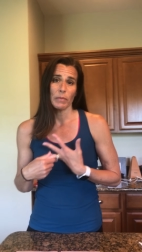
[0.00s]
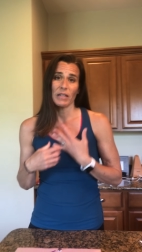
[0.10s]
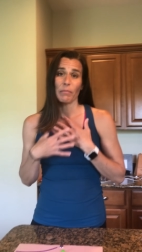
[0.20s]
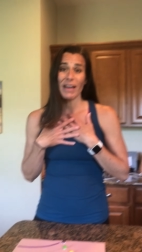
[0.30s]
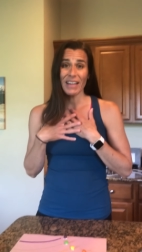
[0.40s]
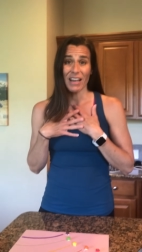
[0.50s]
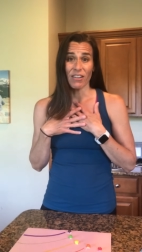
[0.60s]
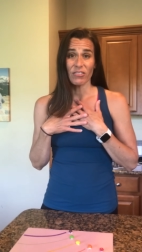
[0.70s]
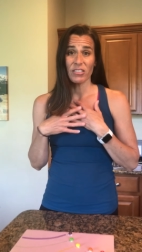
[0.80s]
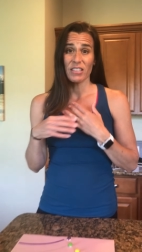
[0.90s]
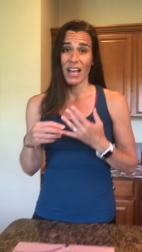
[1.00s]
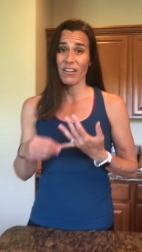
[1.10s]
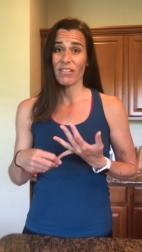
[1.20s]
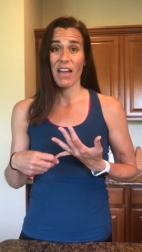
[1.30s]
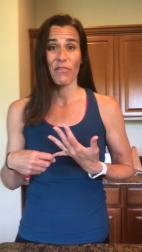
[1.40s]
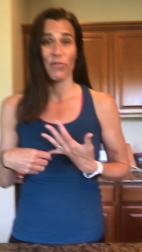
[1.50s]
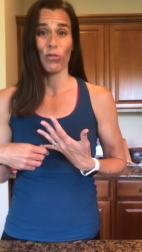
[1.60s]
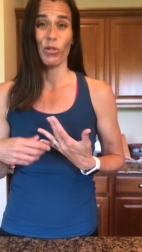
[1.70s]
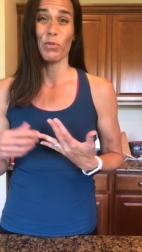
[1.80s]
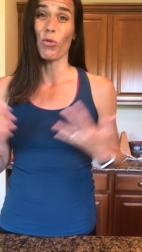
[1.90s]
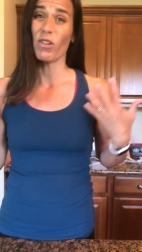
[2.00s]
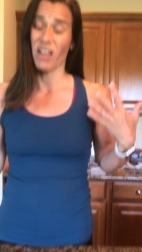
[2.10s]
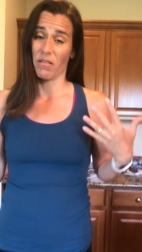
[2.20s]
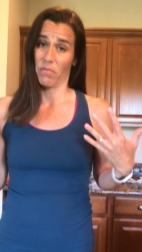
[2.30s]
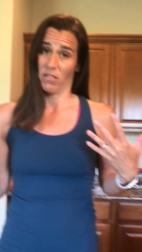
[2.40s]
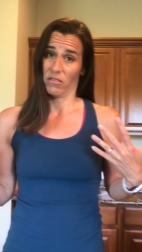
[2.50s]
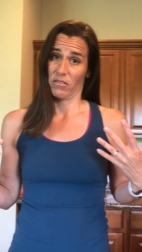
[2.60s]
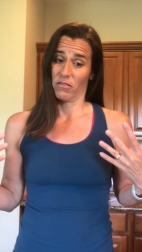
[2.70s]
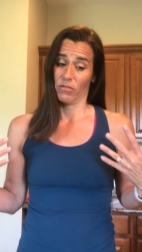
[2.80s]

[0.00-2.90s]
but in my house, I don't have Froot Loops or cotton balls.